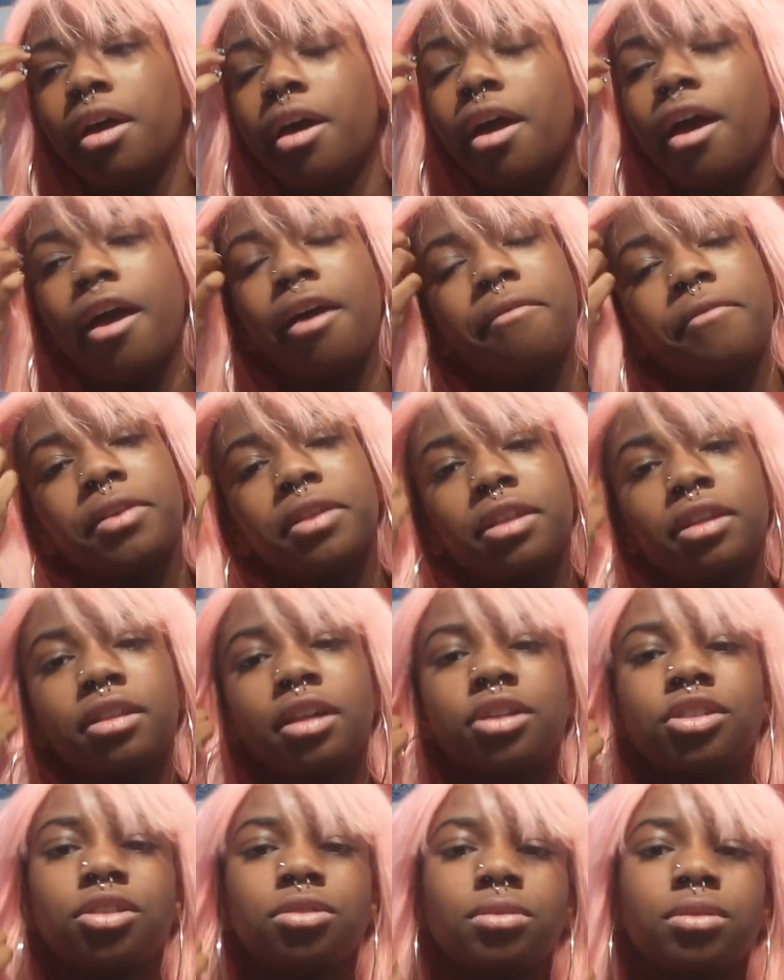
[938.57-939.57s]
everything
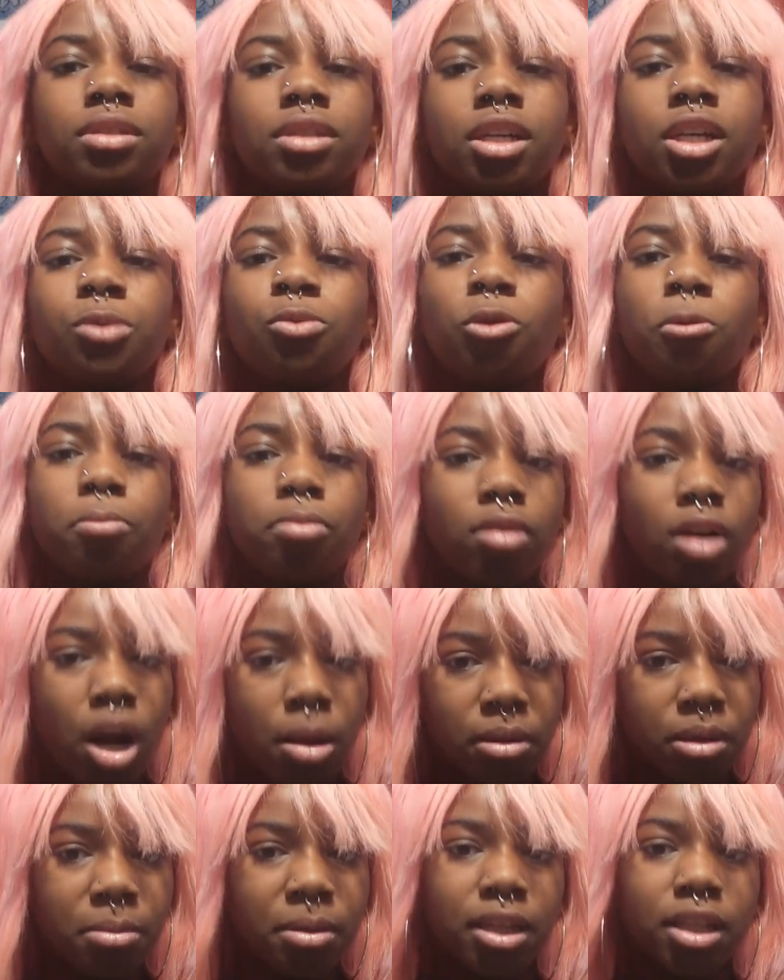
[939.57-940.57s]
that you see will
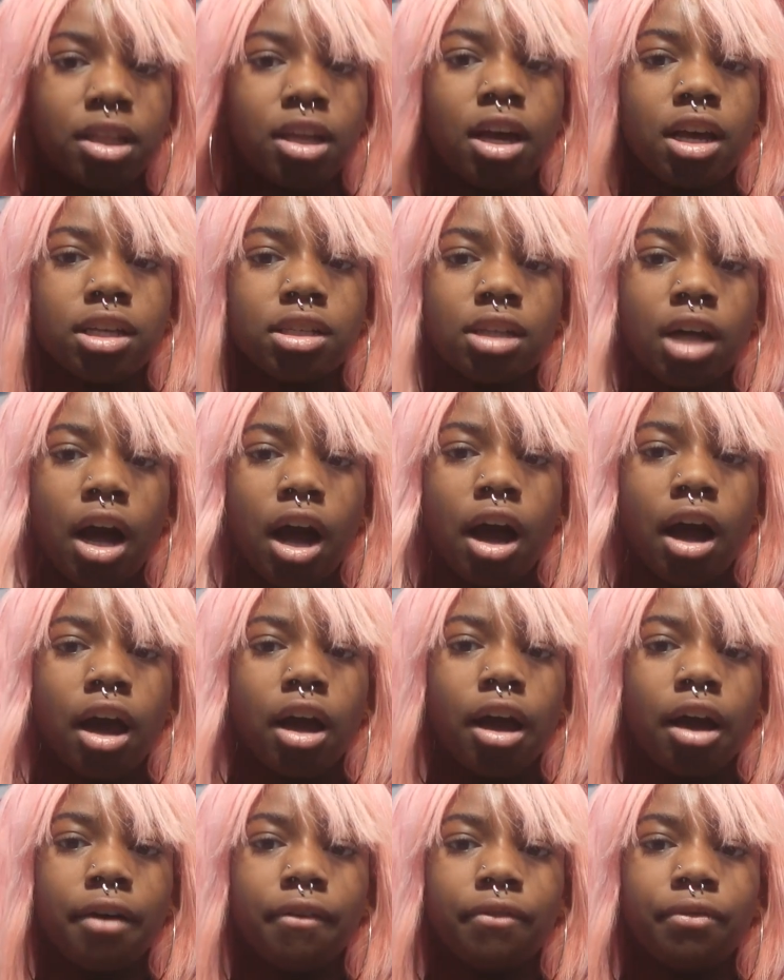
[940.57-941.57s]
probably be things that I
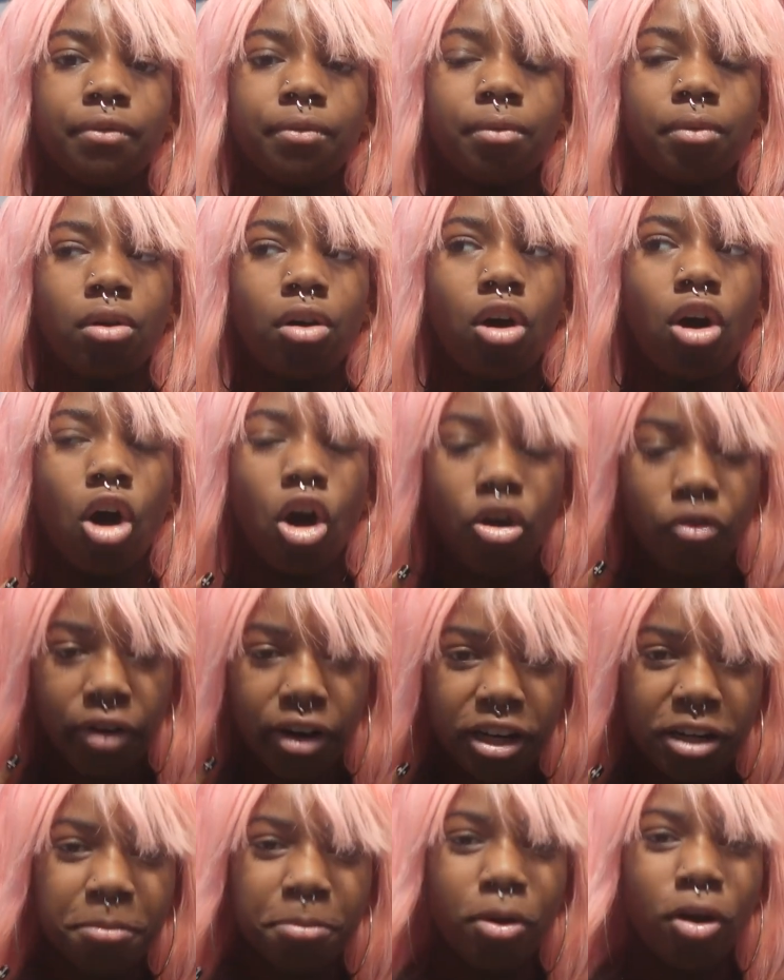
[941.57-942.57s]
have
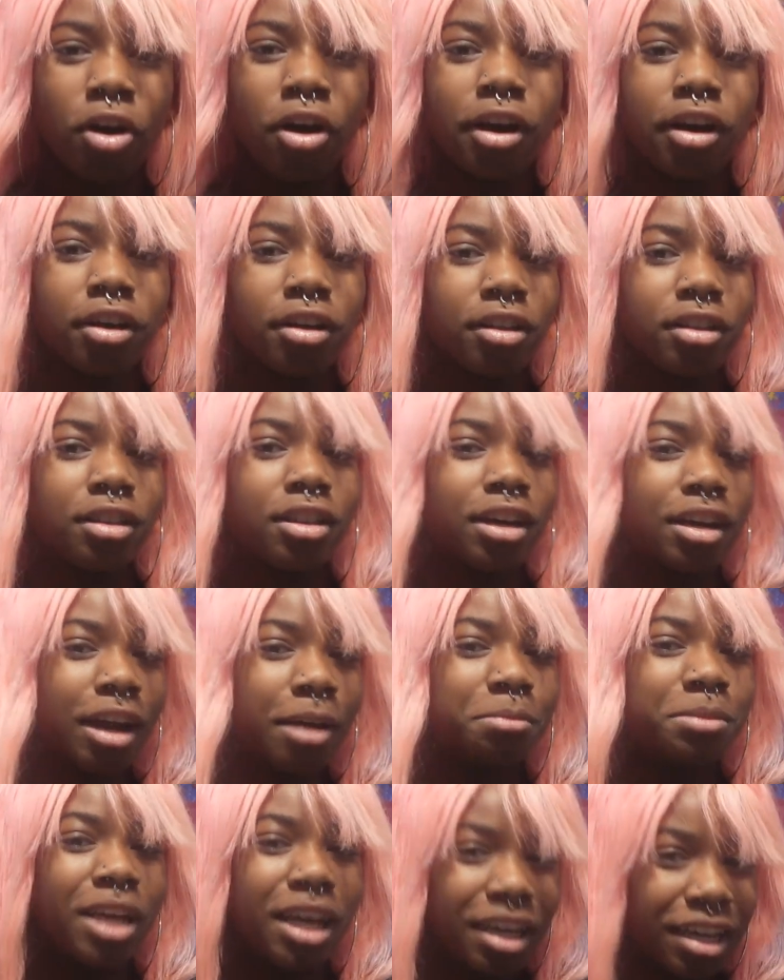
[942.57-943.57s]
already bought that
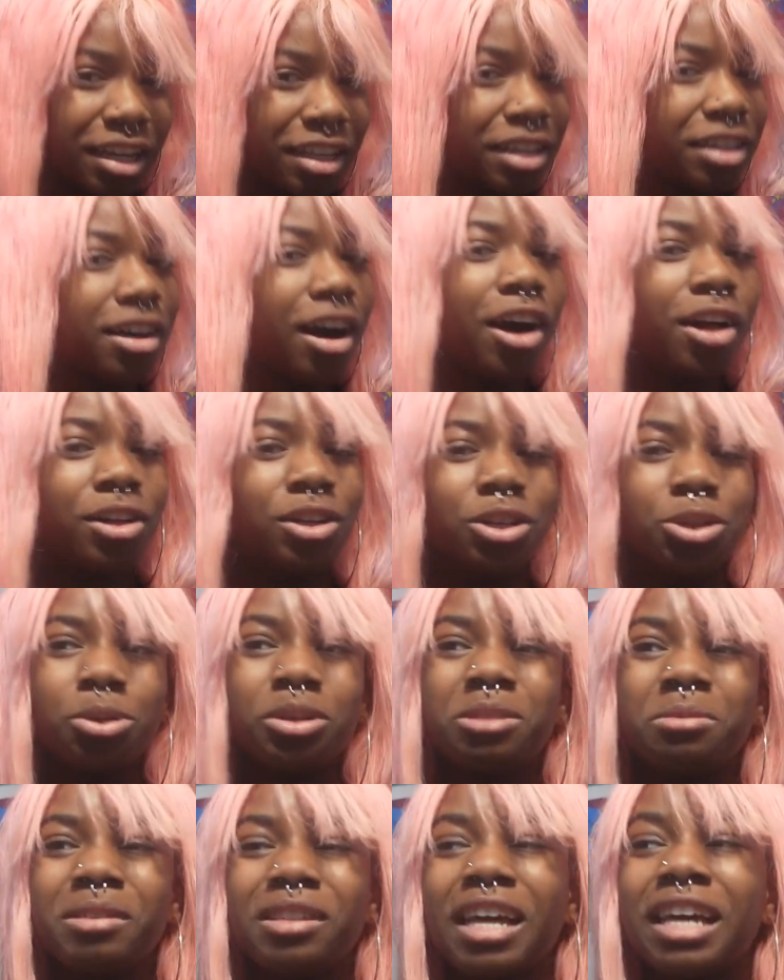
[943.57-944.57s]
I'm taking to college
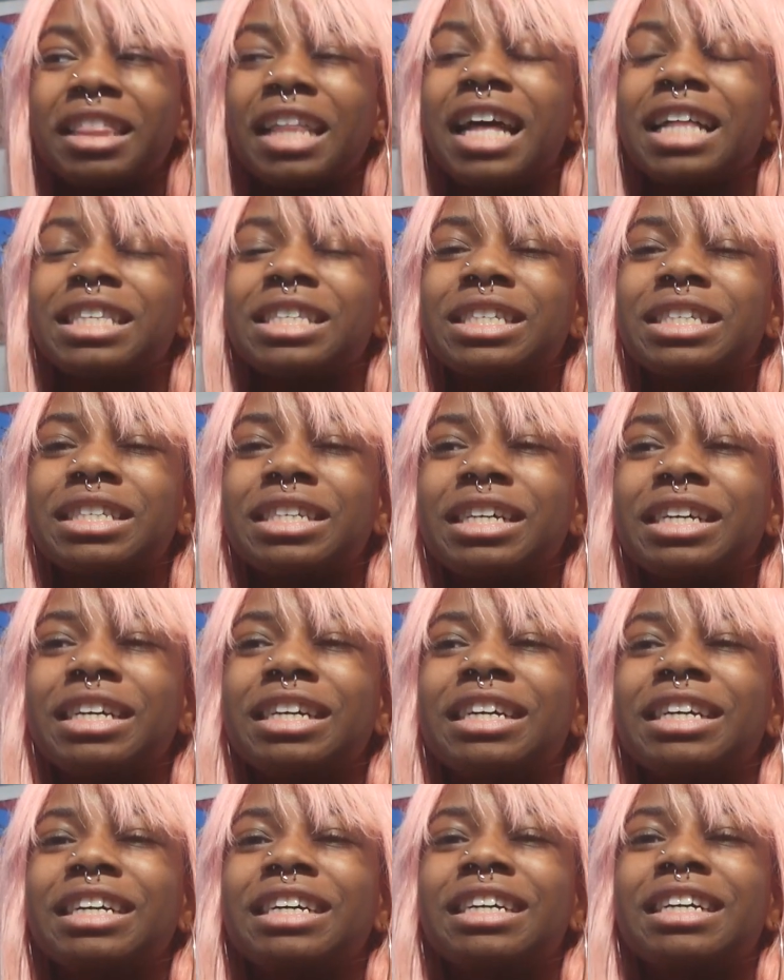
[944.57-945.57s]
with me. Like, that's
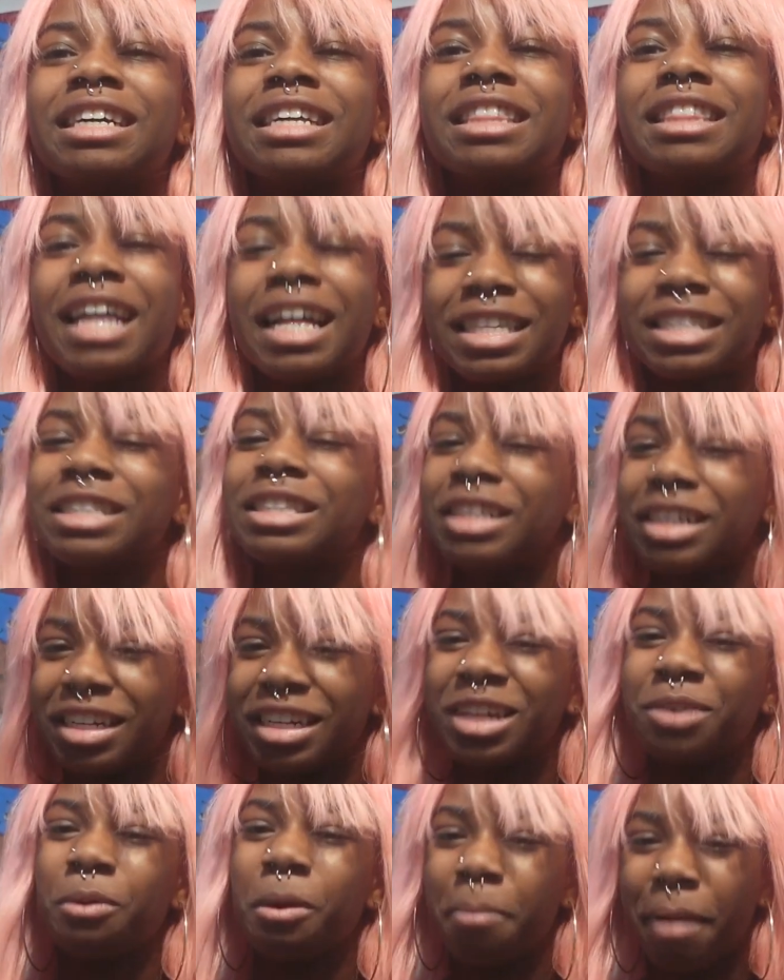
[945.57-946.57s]

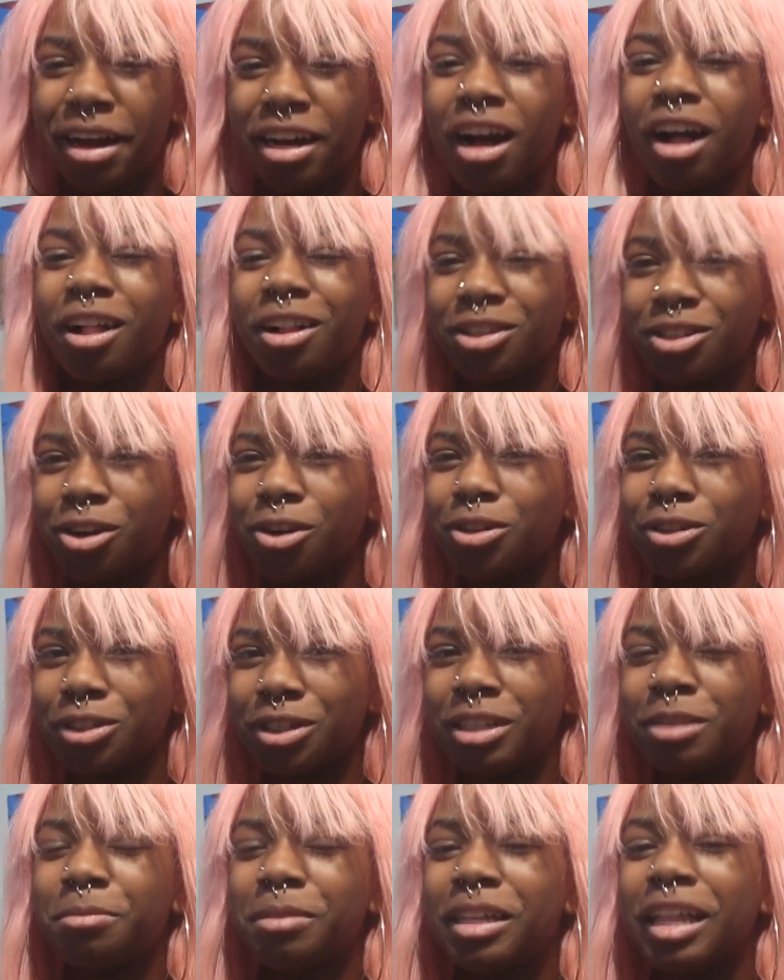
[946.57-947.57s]
literally what my college haul is
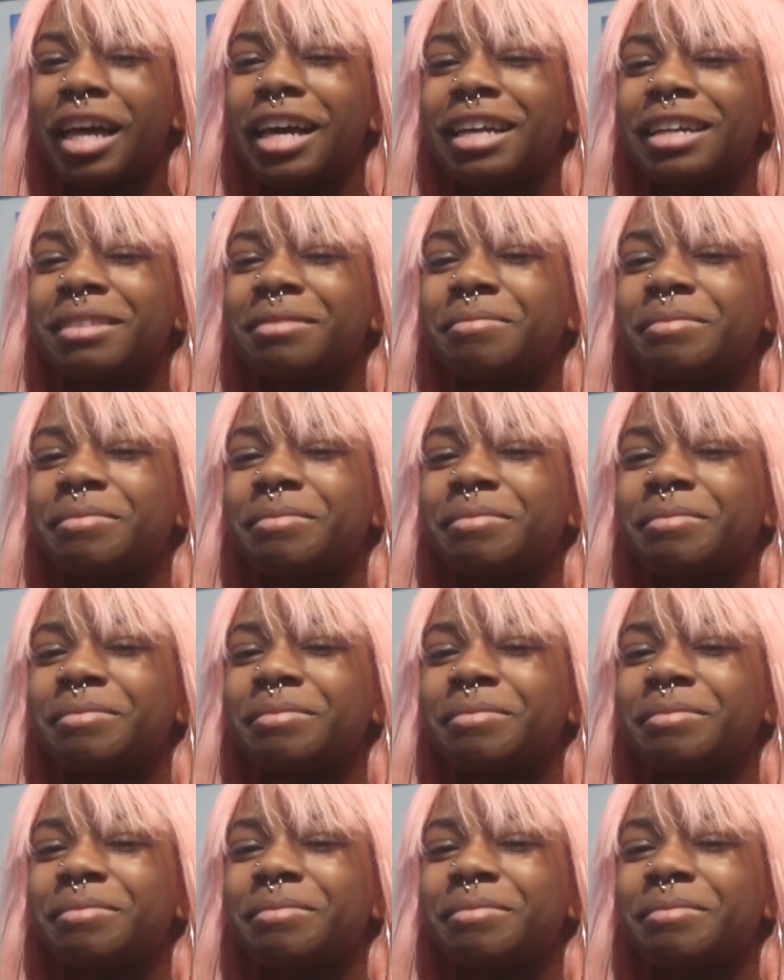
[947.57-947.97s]
gonna be like.